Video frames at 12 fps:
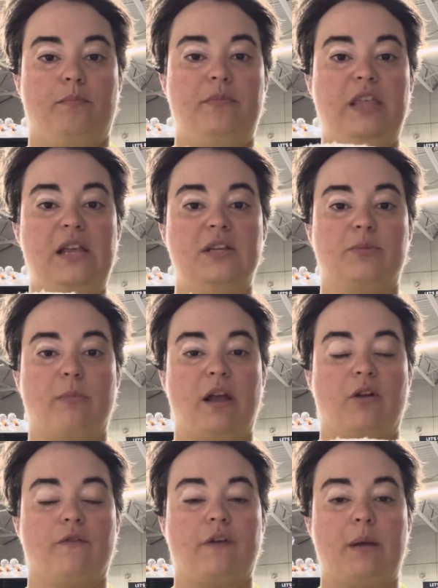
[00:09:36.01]
these
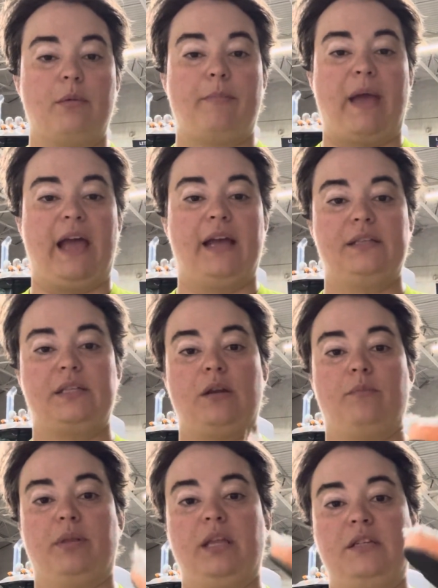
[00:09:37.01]
microfiber pads
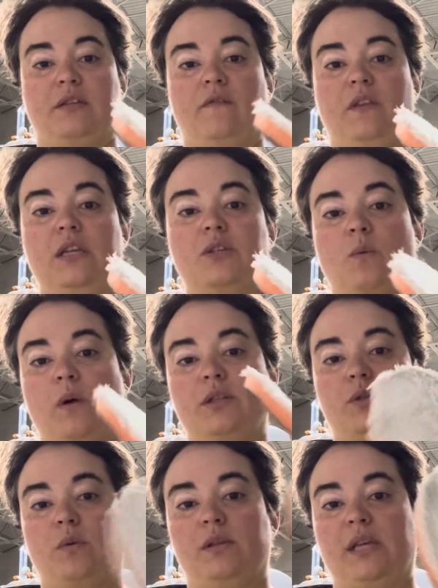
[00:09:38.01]
in place of these
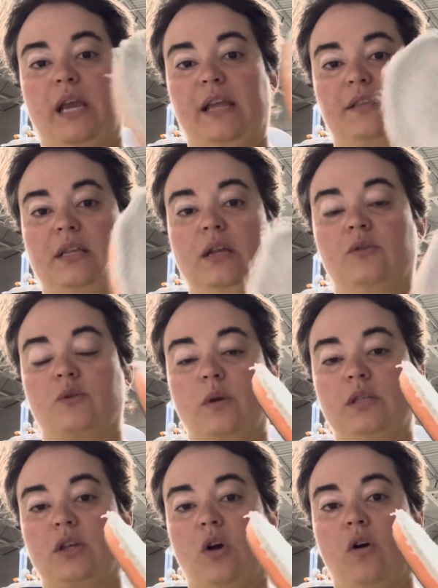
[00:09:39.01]
ones. Once I get these
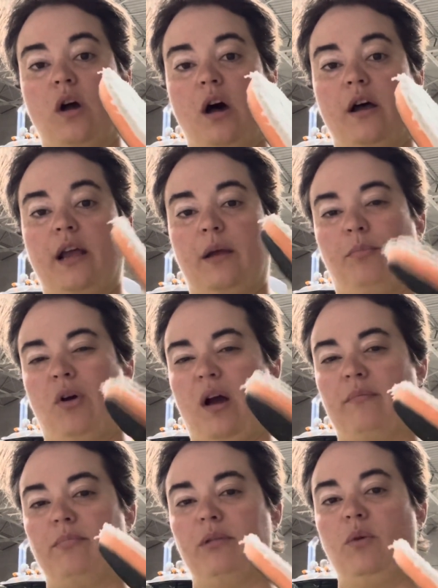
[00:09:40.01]
ones all gone, I
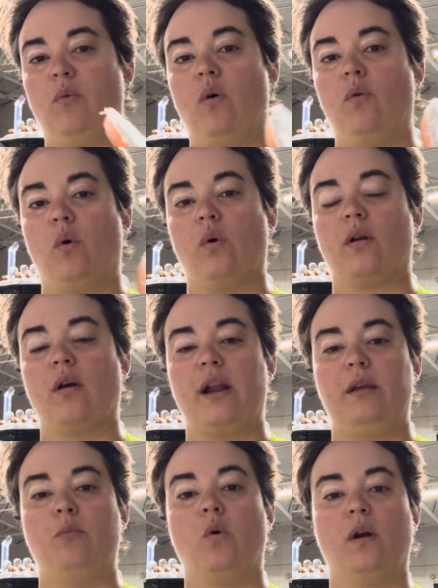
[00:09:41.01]
probably won't order
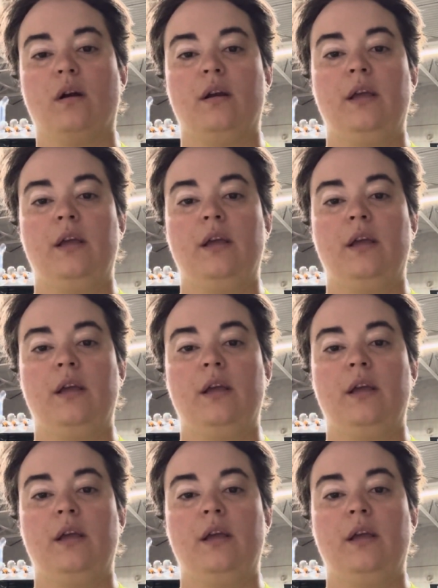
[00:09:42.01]
anymore.